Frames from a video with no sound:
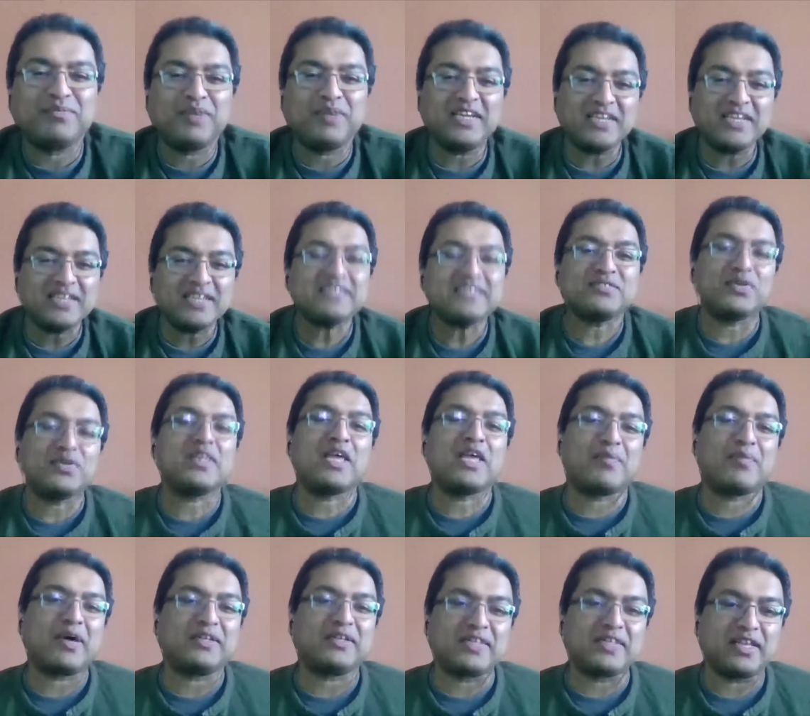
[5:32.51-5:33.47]
But it is really
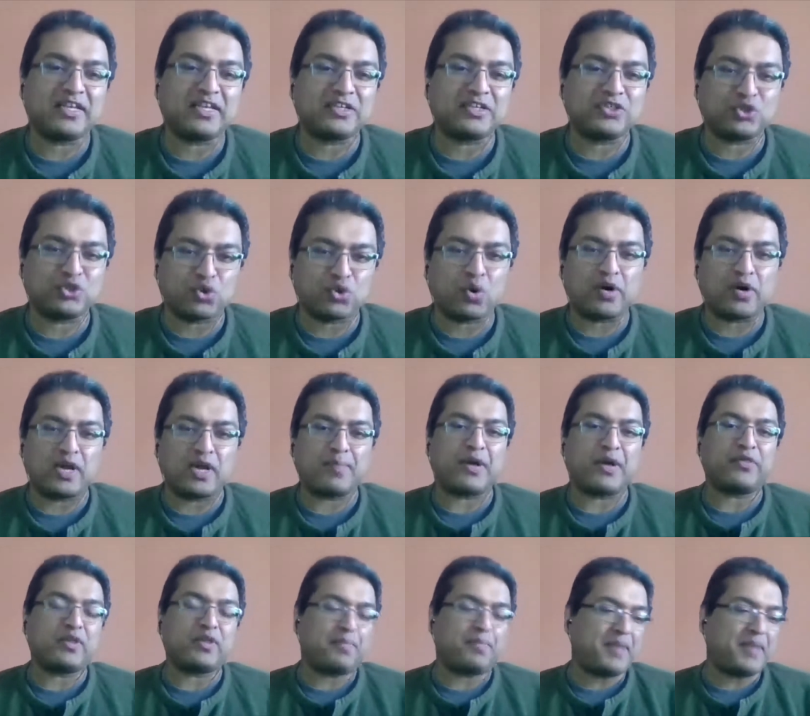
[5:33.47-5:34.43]
about telling a story
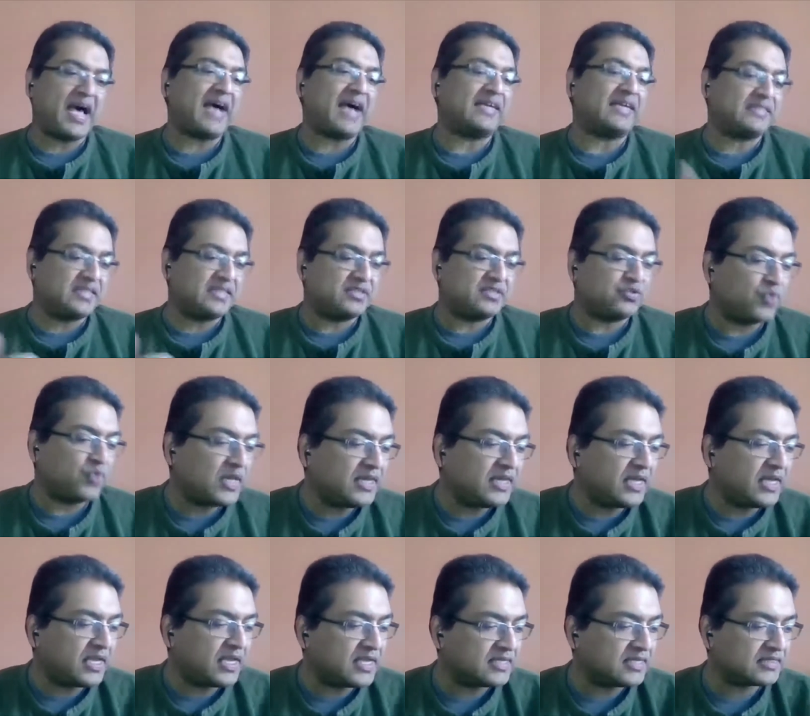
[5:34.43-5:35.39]
about the past. It
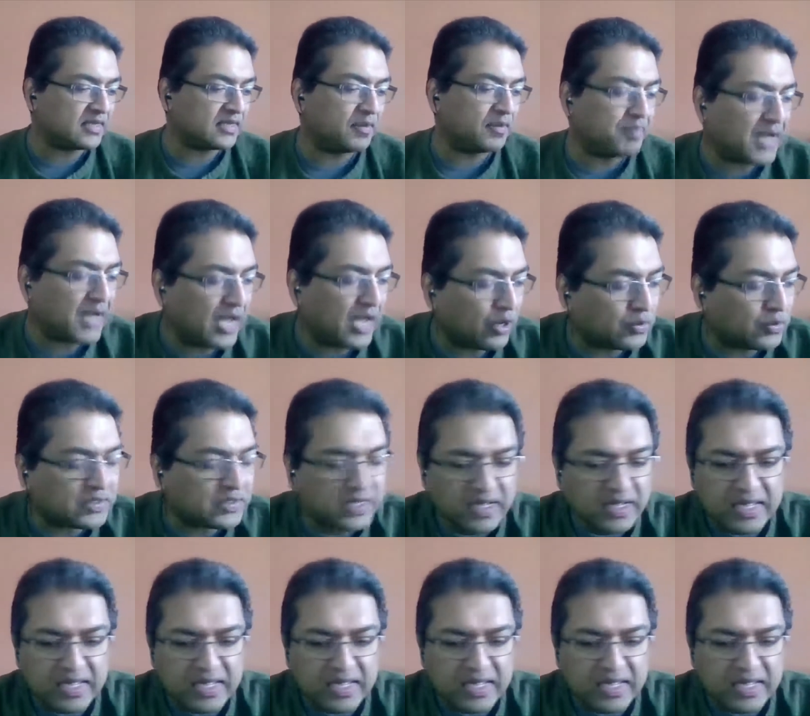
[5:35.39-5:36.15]
really is about